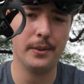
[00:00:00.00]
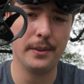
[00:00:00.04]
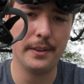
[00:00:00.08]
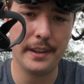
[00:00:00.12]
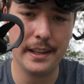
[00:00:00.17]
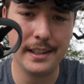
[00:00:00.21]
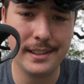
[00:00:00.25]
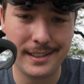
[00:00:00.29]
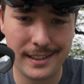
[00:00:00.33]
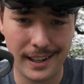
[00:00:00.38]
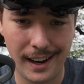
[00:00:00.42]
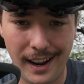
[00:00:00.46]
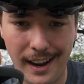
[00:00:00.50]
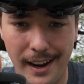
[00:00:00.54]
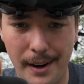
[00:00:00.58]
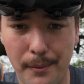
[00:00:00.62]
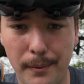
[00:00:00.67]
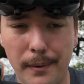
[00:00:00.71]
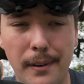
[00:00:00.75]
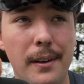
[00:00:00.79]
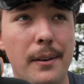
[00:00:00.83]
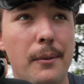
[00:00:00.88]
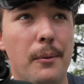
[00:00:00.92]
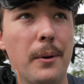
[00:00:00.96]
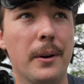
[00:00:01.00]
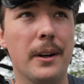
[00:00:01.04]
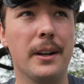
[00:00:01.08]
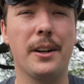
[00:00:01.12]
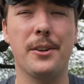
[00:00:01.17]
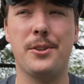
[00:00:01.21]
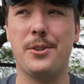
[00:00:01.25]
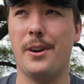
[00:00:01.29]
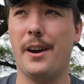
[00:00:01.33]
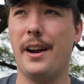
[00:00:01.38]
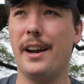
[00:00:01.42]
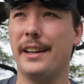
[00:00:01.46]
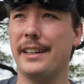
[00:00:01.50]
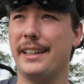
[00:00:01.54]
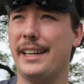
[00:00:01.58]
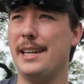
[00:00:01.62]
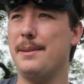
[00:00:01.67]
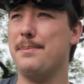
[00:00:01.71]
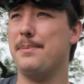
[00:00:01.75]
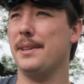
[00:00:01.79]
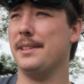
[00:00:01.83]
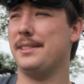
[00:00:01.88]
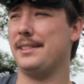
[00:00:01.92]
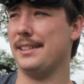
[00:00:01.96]
this time we're gonna try and
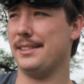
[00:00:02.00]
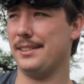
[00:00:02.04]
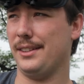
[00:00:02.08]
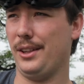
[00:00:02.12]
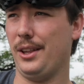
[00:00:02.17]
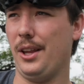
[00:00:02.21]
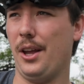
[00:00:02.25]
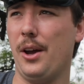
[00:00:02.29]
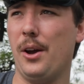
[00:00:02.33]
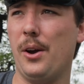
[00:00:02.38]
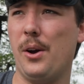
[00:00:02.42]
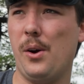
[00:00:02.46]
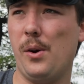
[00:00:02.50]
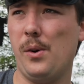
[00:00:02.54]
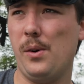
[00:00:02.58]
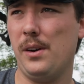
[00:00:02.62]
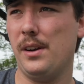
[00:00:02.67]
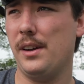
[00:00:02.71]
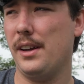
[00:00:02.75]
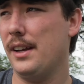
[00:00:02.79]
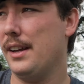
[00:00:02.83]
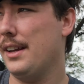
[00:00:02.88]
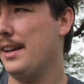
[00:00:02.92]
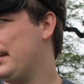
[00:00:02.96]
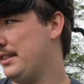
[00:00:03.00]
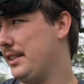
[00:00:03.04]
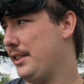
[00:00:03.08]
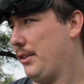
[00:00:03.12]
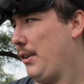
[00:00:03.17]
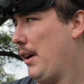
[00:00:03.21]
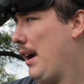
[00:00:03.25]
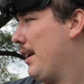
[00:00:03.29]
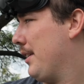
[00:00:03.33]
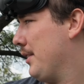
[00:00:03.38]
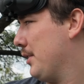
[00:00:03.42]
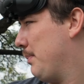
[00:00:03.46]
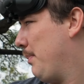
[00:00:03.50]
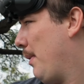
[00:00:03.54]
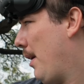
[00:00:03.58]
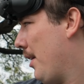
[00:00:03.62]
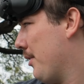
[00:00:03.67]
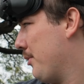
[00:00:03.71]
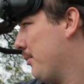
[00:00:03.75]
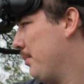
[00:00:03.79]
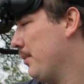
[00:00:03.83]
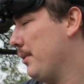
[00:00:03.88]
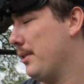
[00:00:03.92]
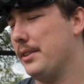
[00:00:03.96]
keep this as low to the ground as
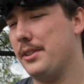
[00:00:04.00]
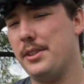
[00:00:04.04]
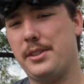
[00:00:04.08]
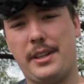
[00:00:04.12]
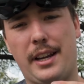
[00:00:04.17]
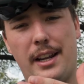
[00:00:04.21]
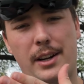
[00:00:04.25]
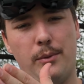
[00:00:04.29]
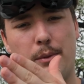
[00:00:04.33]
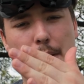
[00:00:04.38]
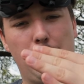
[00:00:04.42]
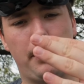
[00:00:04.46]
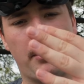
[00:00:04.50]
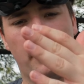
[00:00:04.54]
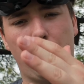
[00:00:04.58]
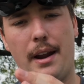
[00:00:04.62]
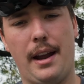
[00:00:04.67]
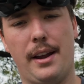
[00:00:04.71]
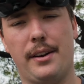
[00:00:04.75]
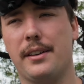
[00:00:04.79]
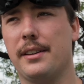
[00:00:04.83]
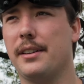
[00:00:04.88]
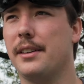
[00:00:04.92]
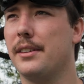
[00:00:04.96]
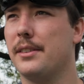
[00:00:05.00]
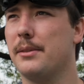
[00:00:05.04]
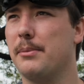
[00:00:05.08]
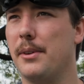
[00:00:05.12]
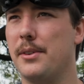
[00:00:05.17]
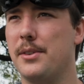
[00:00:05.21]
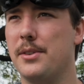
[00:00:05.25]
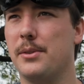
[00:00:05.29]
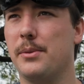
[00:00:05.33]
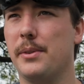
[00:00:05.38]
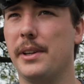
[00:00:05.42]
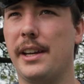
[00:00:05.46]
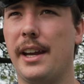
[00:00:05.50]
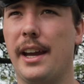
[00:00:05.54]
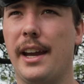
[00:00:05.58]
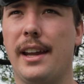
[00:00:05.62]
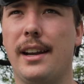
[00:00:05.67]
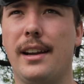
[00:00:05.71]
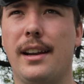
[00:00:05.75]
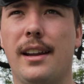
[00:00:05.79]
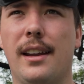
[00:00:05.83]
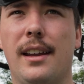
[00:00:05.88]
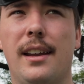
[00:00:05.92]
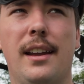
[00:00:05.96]
possible and just kind of whip around as much as we
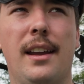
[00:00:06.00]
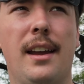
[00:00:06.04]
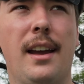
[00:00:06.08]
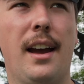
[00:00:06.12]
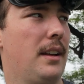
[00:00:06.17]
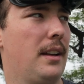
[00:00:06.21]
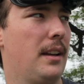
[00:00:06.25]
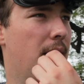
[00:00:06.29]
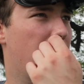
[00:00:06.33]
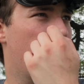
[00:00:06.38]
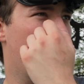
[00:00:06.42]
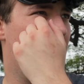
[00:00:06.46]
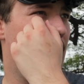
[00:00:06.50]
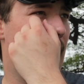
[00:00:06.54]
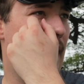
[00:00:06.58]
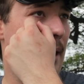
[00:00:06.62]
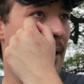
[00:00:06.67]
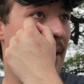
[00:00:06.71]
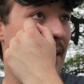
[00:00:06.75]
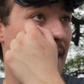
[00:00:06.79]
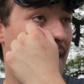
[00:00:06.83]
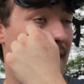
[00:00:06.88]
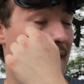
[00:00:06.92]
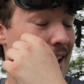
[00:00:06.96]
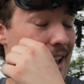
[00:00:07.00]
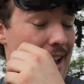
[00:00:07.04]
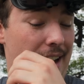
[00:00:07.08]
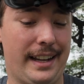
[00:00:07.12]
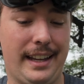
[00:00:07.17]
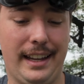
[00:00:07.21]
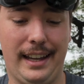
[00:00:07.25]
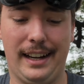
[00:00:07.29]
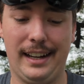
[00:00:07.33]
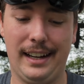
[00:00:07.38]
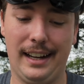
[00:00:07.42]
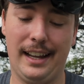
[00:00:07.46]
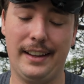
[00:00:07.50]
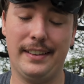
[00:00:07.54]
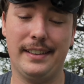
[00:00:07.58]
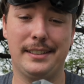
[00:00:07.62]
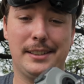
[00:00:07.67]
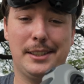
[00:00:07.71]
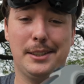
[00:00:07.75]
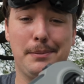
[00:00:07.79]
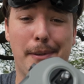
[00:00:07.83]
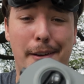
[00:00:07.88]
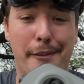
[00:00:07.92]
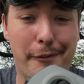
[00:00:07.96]
can. Again,
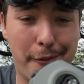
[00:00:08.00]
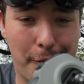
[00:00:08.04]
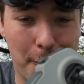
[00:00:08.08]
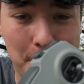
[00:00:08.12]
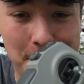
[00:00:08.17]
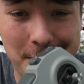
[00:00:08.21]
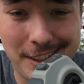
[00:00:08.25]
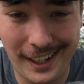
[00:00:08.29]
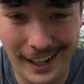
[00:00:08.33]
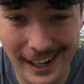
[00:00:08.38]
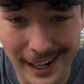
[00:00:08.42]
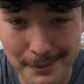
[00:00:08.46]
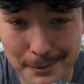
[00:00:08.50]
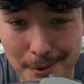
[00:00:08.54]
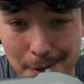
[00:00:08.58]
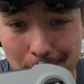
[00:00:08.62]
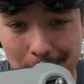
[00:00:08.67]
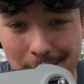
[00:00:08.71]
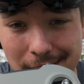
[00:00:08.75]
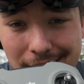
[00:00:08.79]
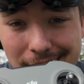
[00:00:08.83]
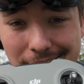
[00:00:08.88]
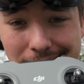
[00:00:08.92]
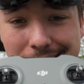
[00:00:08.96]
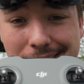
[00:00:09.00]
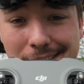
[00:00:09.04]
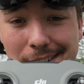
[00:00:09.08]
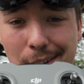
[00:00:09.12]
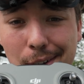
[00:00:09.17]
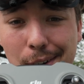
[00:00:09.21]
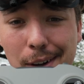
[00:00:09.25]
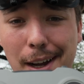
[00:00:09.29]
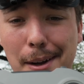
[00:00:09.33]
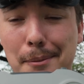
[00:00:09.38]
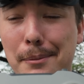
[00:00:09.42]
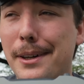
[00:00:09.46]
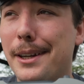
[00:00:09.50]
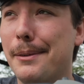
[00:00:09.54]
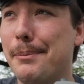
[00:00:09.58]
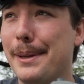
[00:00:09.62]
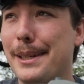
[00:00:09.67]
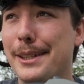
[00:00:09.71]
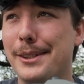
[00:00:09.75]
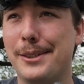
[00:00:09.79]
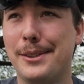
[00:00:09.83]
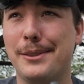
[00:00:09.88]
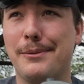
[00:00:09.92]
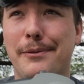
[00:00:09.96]
this is my first time doing this, so I'm gonna
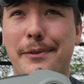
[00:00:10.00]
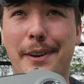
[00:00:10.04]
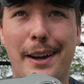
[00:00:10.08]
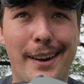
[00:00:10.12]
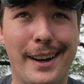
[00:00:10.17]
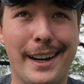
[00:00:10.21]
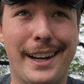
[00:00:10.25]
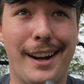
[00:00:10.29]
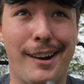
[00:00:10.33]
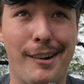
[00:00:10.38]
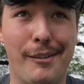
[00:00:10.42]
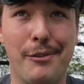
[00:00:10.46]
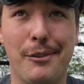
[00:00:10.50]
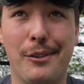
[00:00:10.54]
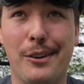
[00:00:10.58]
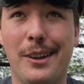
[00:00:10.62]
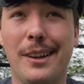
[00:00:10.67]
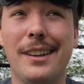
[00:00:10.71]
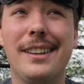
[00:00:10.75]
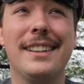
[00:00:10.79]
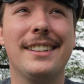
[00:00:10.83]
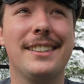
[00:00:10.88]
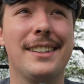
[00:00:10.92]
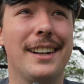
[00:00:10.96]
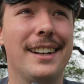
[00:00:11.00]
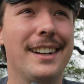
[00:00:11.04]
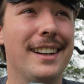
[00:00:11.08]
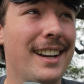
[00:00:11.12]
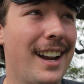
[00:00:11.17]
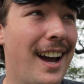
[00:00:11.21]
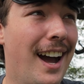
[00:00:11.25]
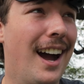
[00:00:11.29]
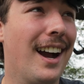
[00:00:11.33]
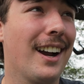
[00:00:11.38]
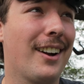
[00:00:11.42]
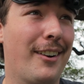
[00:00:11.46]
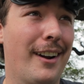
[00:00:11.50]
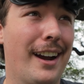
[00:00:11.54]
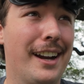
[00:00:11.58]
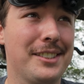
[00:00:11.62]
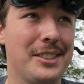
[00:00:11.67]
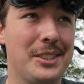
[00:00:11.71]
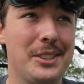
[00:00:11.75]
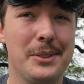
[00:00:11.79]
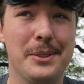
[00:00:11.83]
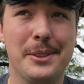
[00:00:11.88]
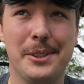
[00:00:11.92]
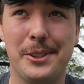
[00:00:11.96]
be very careful to not
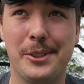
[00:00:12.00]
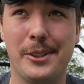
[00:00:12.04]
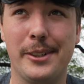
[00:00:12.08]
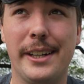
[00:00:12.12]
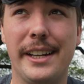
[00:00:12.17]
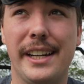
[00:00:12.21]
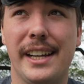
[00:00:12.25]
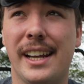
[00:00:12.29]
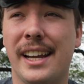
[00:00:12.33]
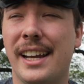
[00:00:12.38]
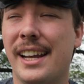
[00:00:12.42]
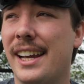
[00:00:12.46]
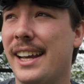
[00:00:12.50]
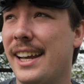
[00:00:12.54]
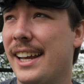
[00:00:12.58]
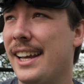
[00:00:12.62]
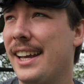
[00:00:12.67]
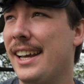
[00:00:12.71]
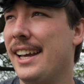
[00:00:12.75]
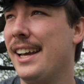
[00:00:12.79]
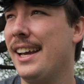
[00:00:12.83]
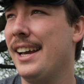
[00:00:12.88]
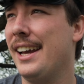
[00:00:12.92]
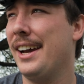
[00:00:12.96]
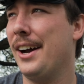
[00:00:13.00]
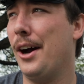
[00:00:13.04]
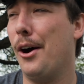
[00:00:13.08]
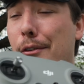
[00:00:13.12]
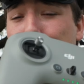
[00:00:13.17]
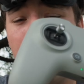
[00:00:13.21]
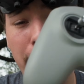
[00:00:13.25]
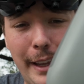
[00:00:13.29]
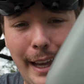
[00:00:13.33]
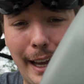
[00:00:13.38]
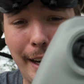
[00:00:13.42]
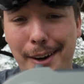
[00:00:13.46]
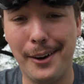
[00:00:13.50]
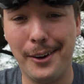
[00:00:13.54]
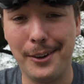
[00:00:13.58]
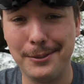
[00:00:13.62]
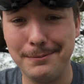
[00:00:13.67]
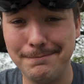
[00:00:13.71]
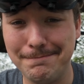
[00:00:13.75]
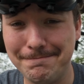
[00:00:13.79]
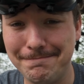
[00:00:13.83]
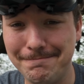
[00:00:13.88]
crash into a tree. Hopefully I don't.